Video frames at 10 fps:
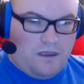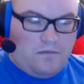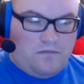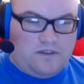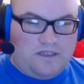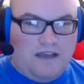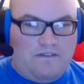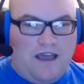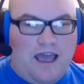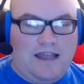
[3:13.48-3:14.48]

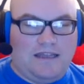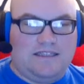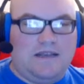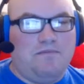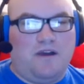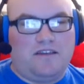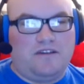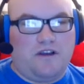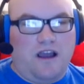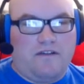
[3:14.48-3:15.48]
Mufasa, and Simba.
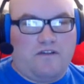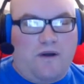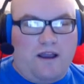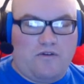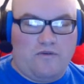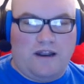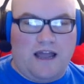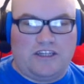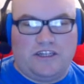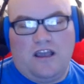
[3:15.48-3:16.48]
So kind of quite a cool
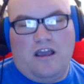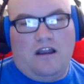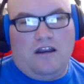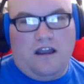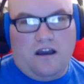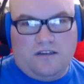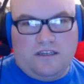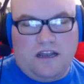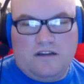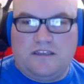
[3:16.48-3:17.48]
collection. Loads
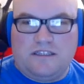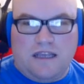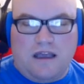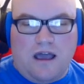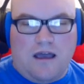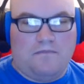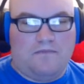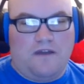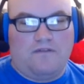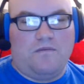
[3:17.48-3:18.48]
and loads of,
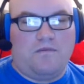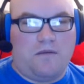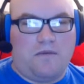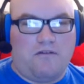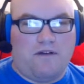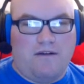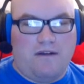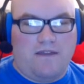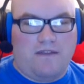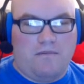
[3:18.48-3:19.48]
um, of them coming around
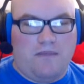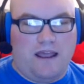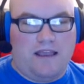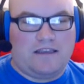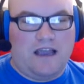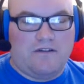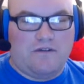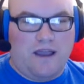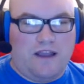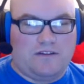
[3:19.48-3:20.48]
at the minute. It's kind of
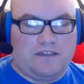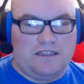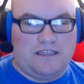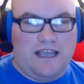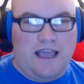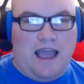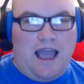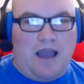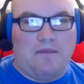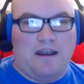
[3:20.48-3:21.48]
quite interesting to see
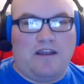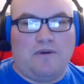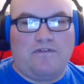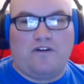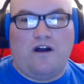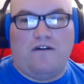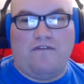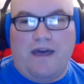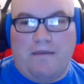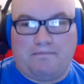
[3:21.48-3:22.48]
how many we've got
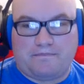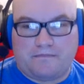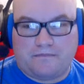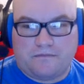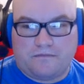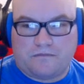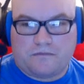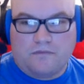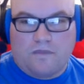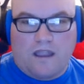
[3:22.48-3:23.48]
of them
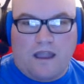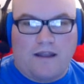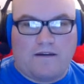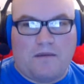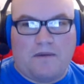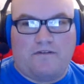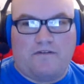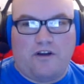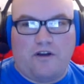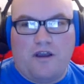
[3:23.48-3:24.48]
kind of coming
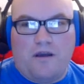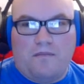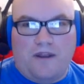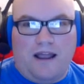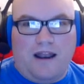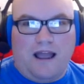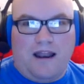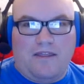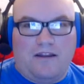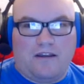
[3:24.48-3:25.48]
through. But I, I
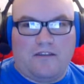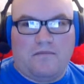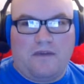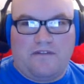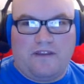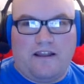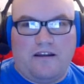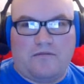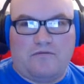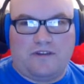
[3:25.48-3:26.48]
like the look of them. I think they
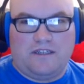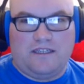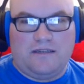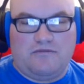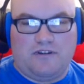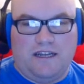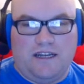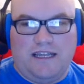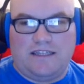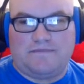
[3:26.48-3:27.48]
look pretty pretty
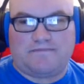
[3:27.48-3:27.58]
neat.